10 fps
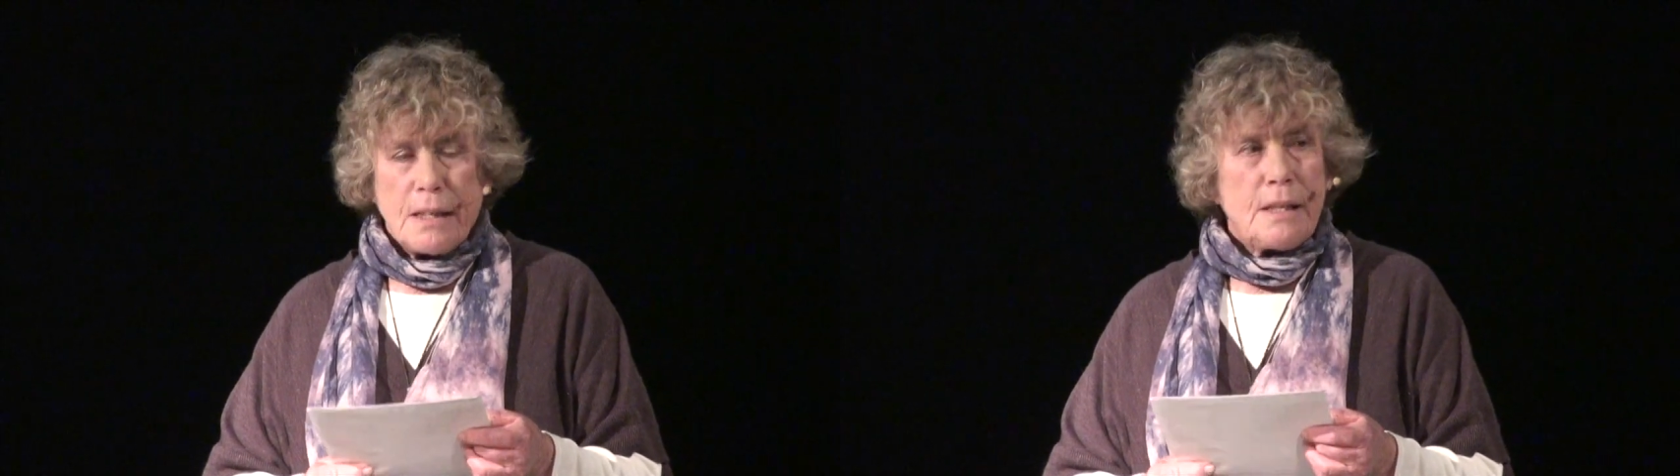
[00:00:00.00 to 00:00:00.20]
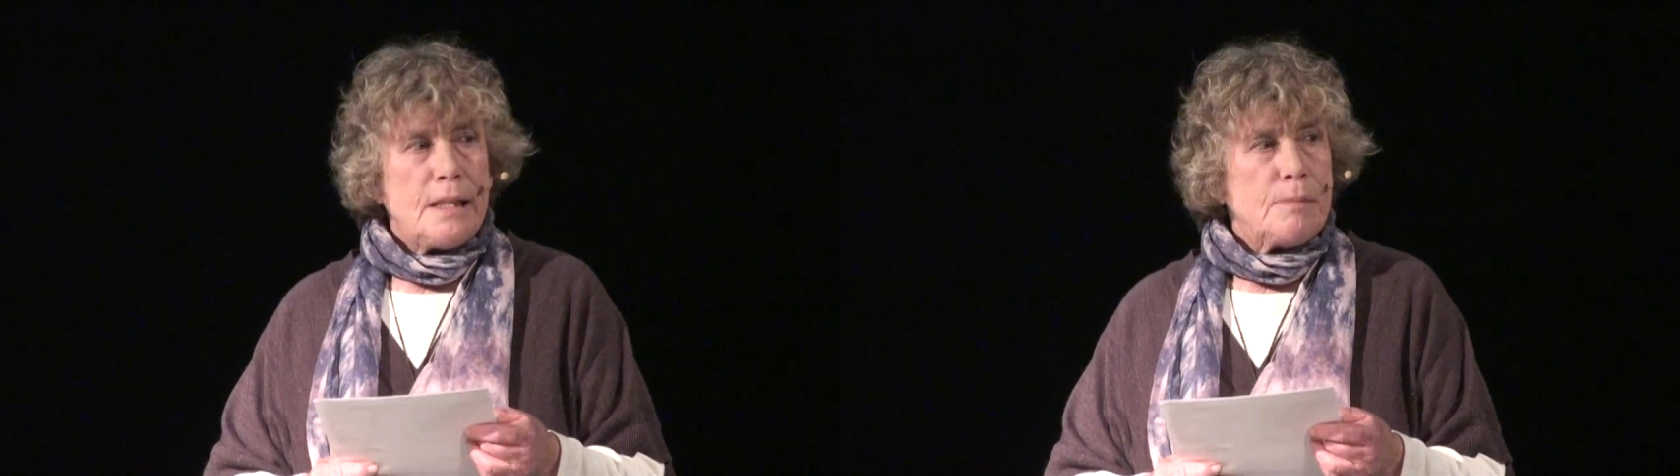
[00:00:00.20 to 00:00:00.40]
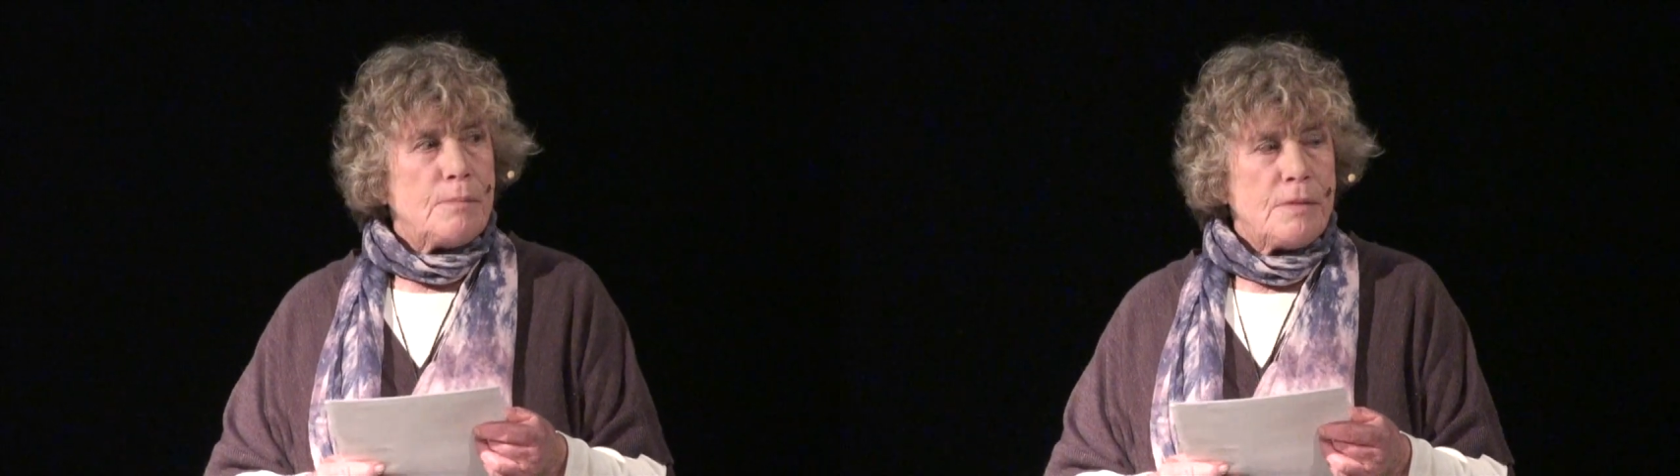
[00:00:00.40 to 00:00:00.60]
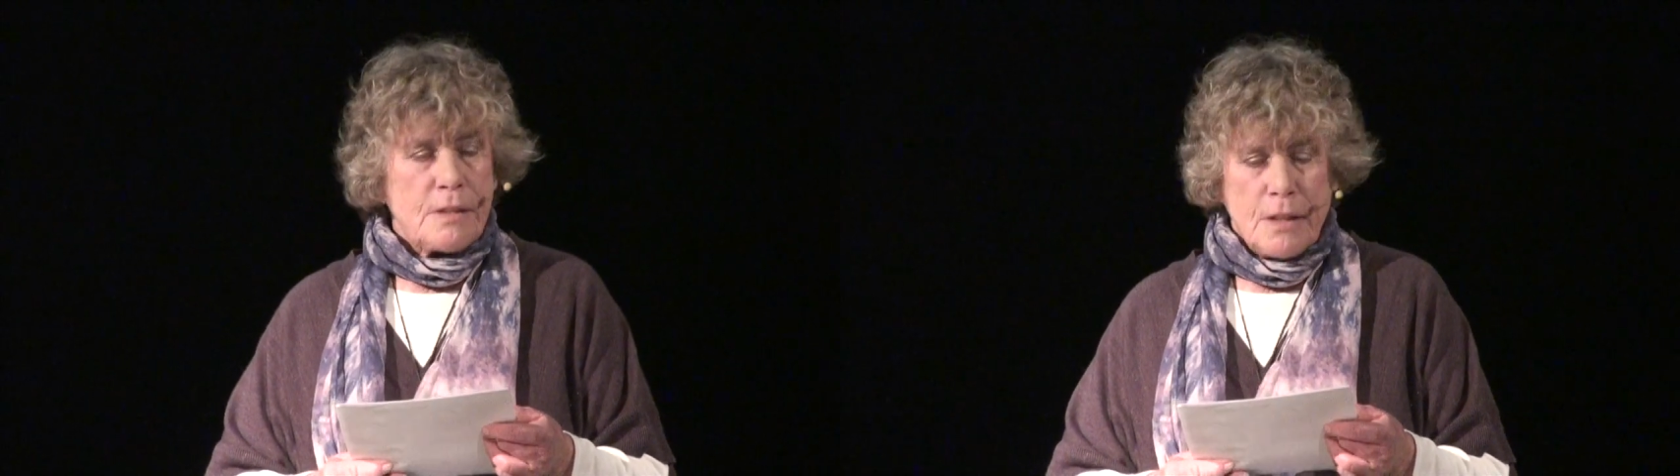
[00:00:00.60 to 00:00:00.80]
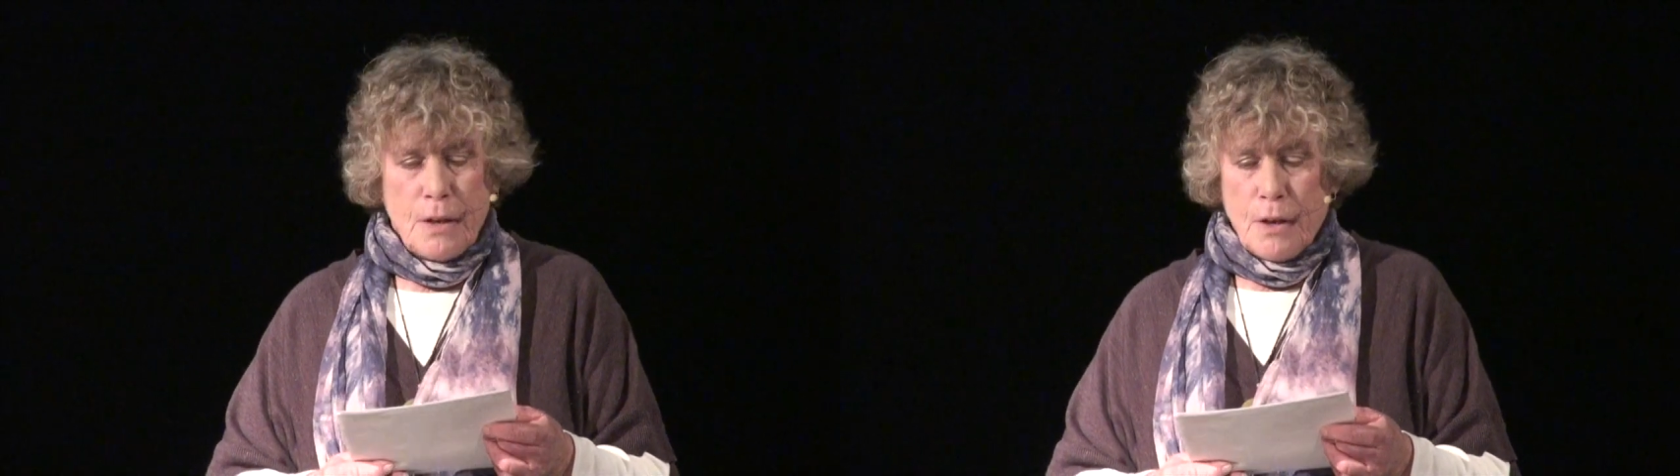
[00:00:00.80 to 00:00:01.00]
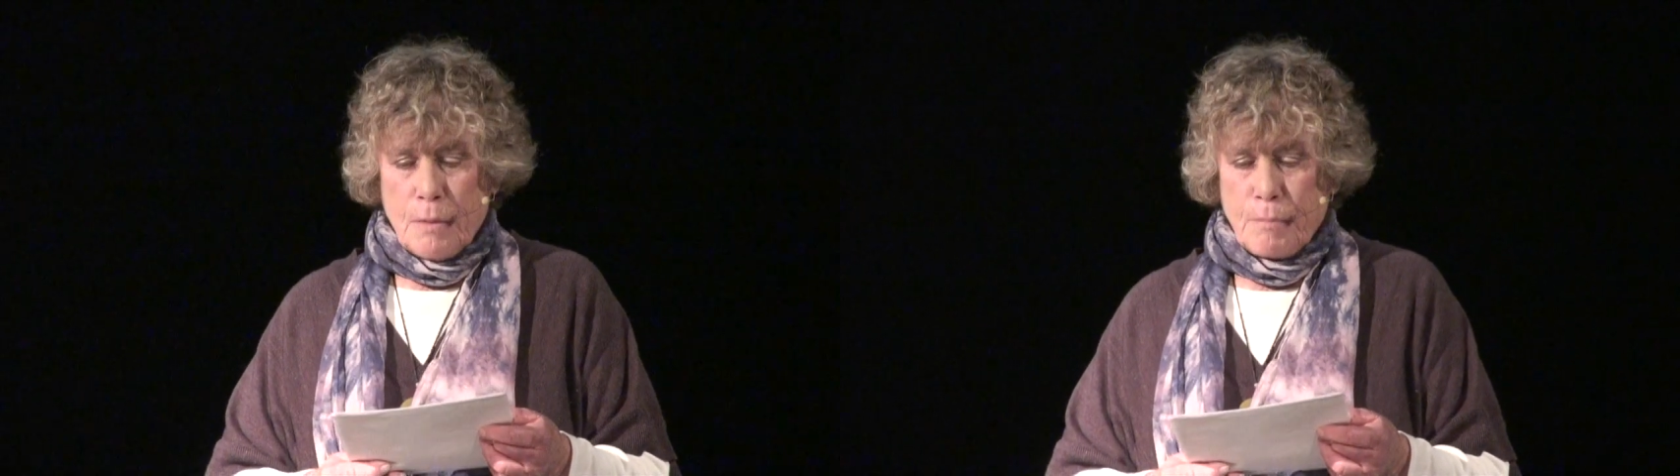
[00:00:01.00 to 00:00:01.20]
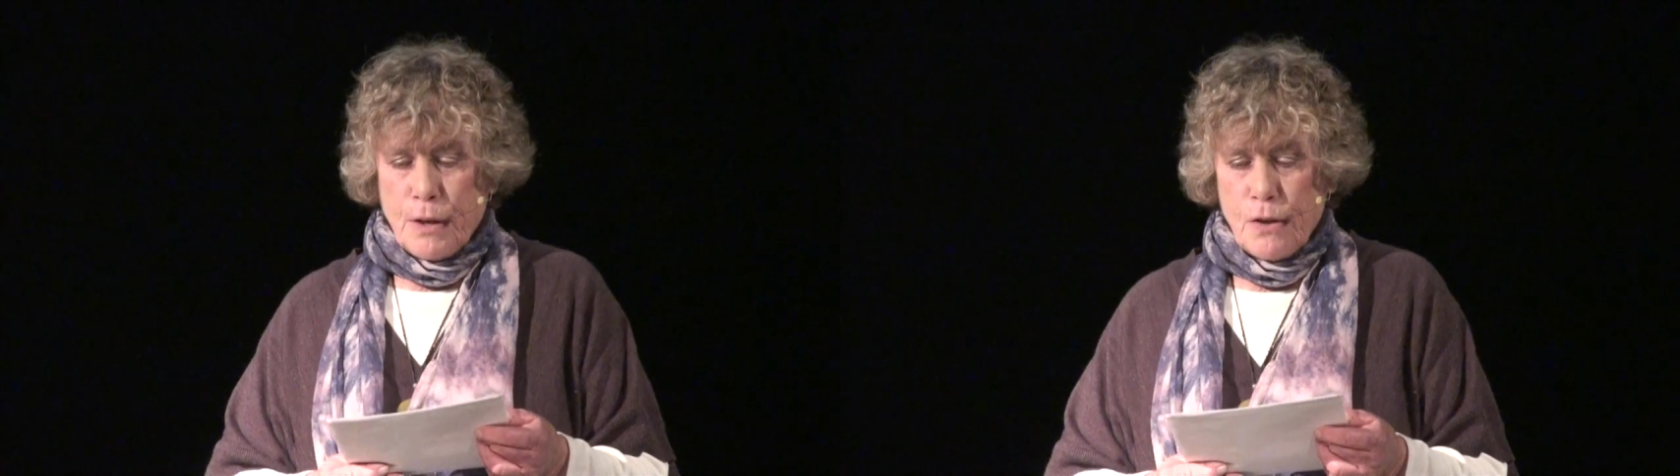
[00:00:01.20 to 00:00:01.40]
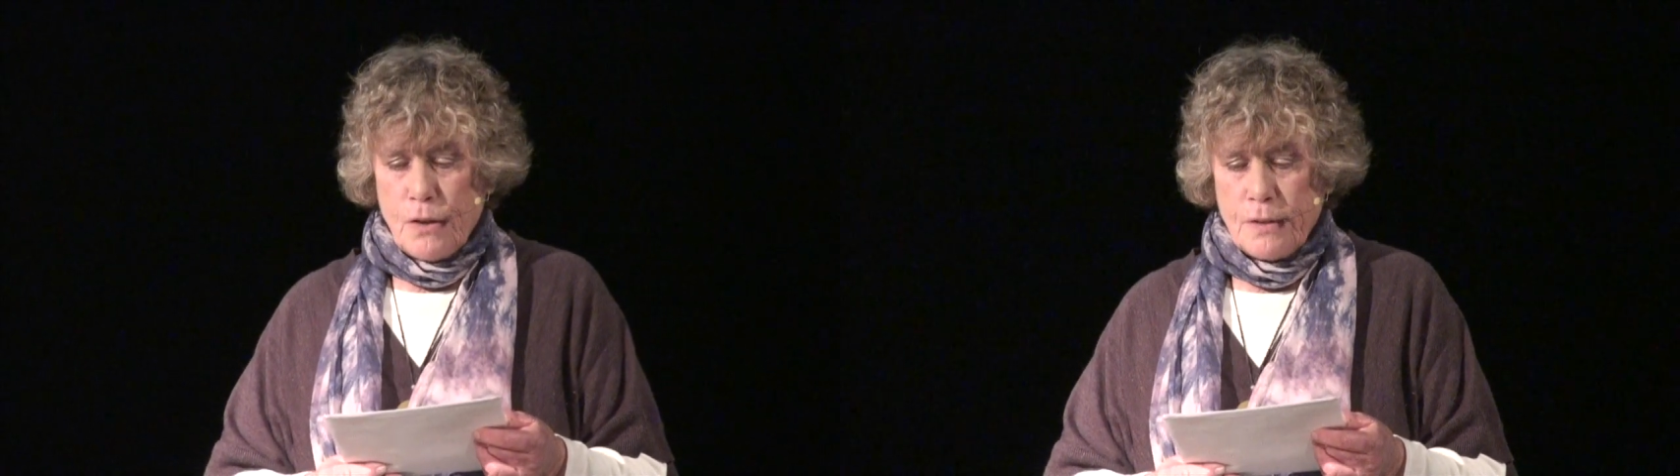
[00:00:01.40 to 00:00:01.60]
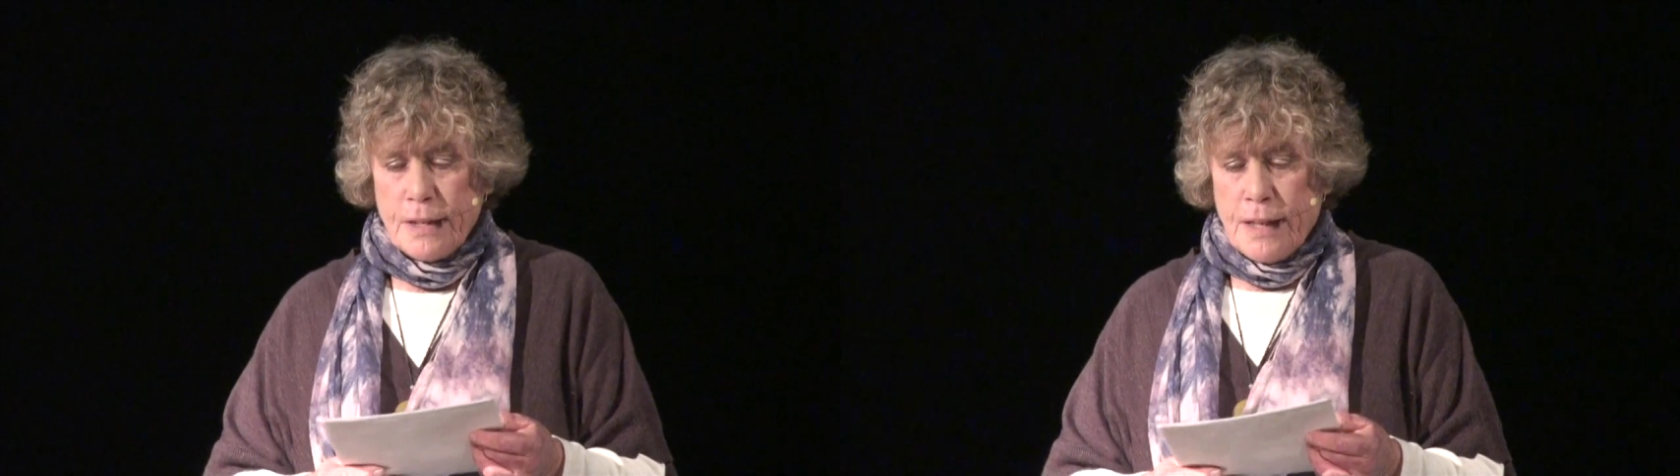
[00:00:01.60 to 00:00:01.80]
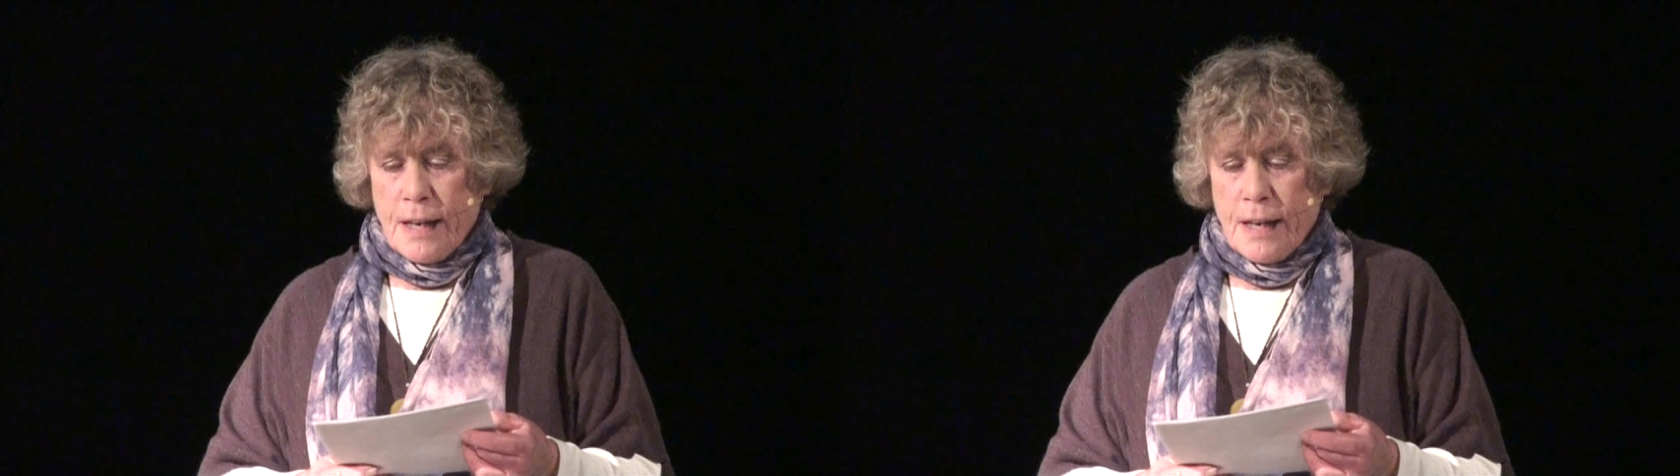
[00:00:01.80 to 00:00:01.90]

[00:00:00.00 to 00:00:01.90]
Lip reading: limbs, burls,